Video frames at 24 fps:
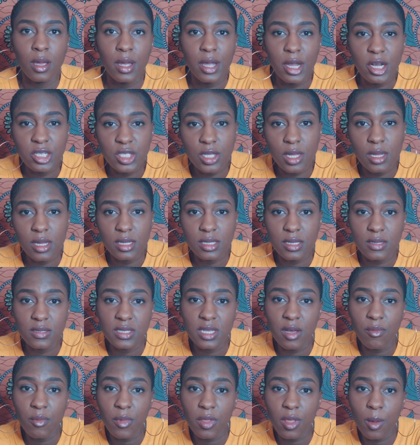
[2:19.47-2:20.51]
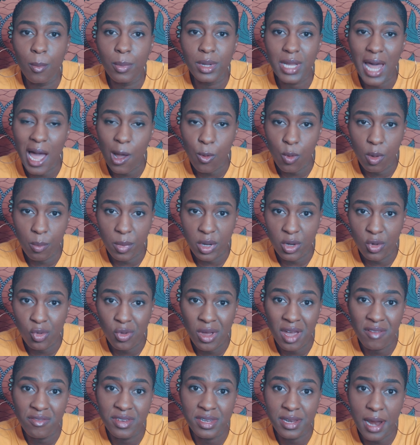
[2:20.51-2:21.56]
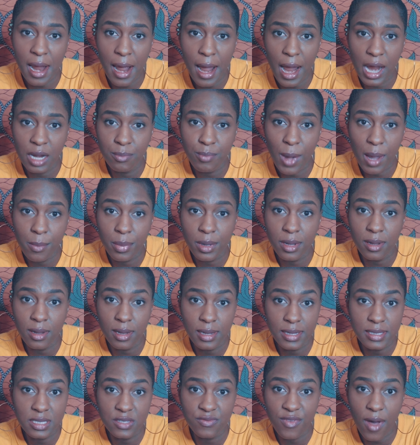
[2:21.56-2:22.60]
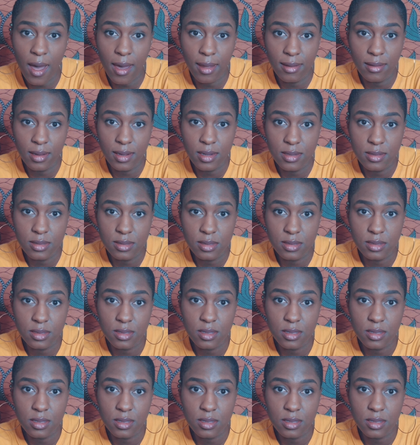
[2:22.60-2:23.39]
Here's a list of some of the black women who have died by police violence.